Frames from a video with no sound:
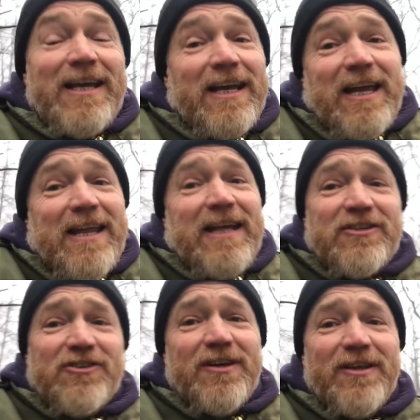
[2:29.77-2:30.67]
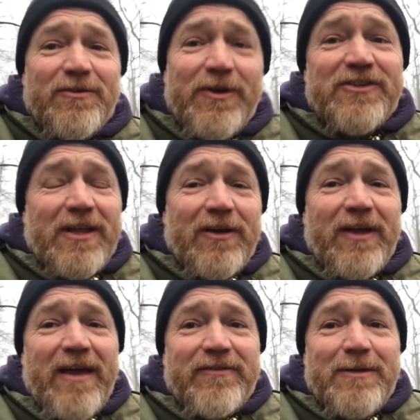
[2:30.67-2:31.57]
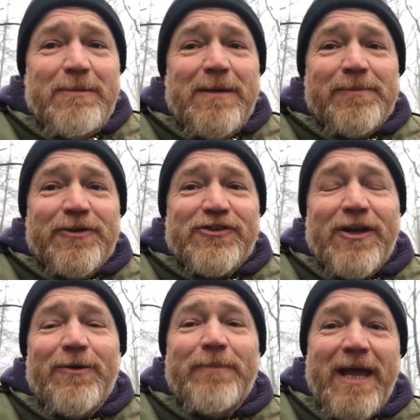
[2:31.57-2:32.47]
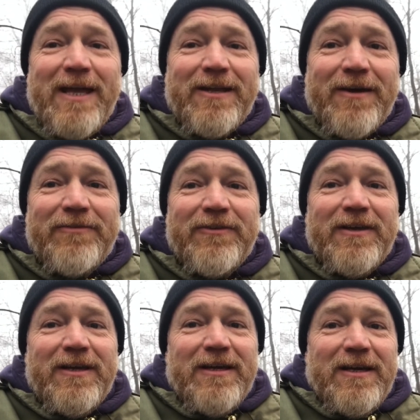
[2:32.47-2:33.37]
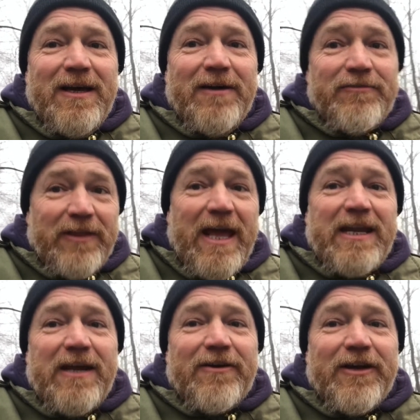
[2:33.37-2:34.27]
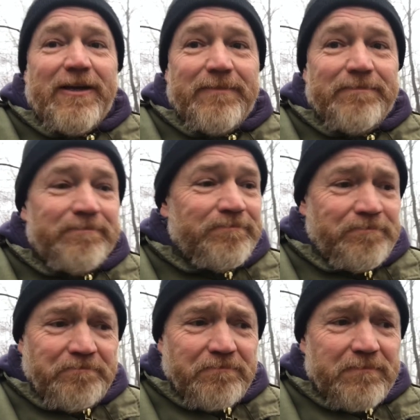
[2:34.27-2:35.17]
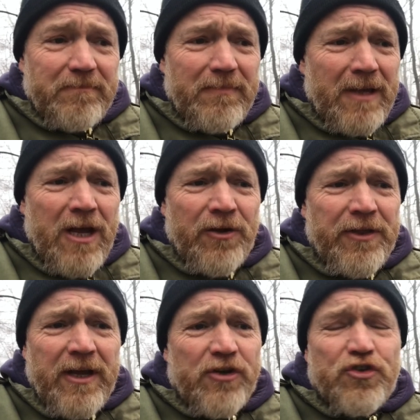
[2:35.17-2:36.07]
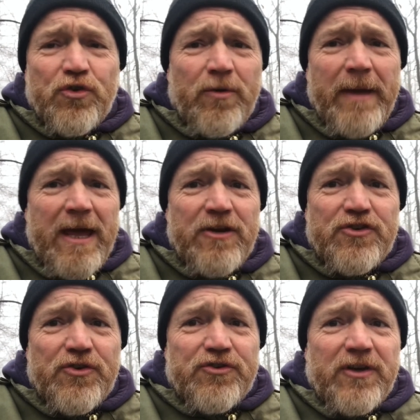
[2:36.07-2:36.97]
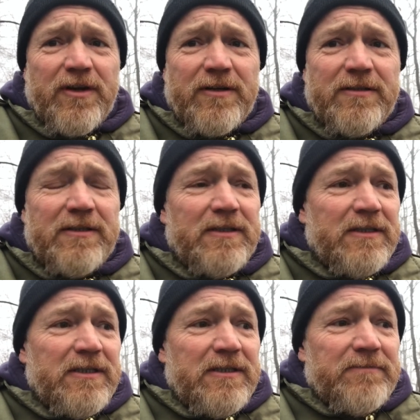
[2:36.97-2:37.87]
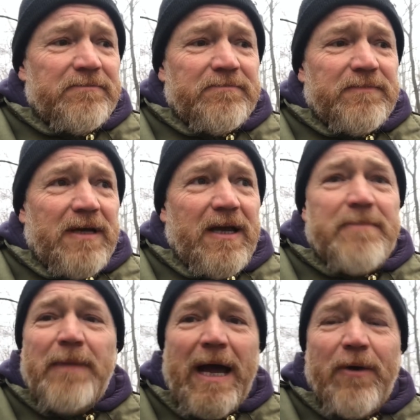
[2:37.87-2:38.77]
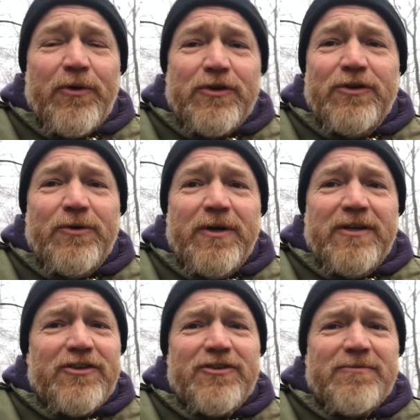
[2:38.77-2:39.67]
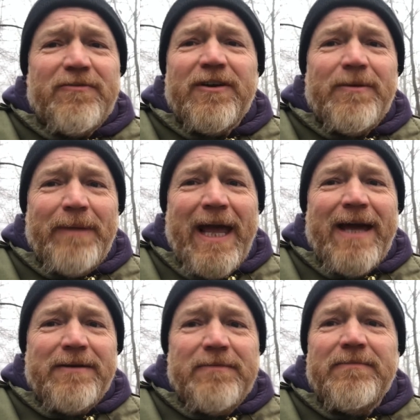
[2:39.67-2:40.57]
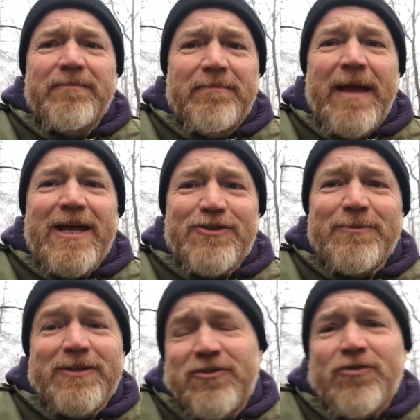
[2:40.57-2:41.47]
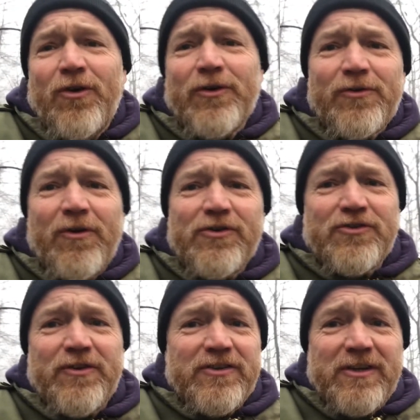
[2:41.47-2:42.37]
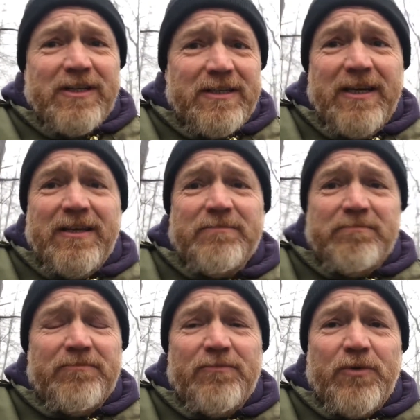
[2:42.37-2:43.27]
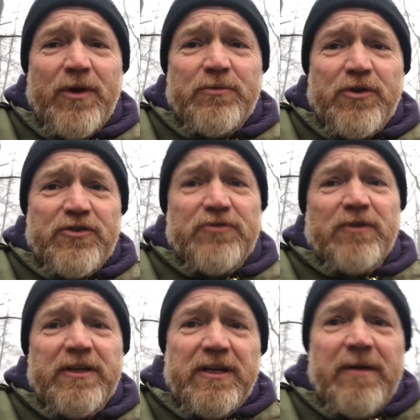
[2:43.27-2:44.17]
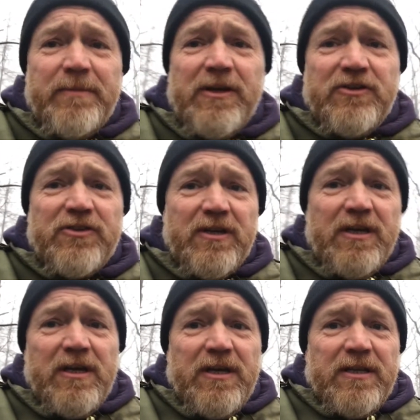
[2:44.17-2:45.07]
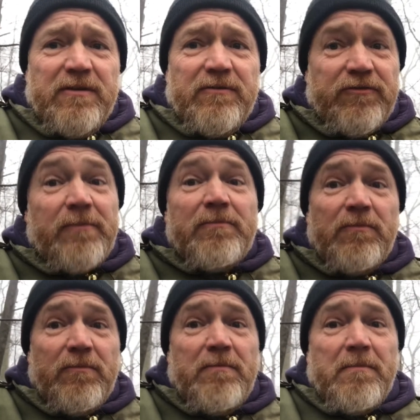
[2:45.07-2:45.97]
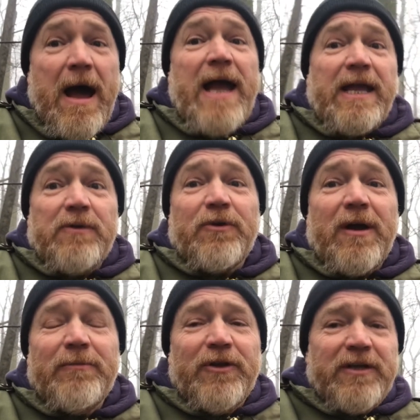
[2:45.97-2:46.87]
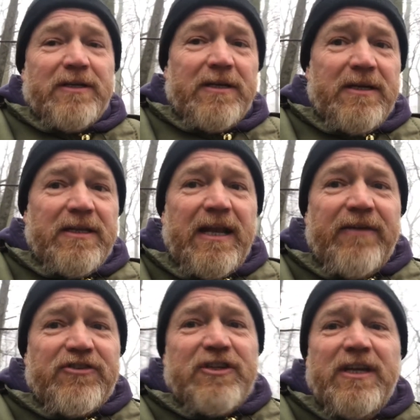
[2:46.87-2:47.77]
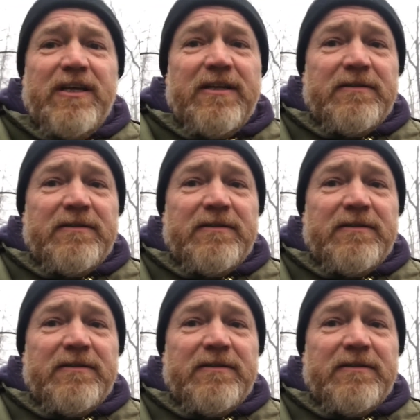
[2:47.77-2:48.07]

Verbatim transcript: Again, that's the reason they don't have any people is they don't pay enough uh, for that area. I don't think our store managers are uh, empowered to do it. It's just very bad management. It's Kroger Groceries, and I'll tell you, they're one of the worst run companies from my end where I'm looking that I've seen.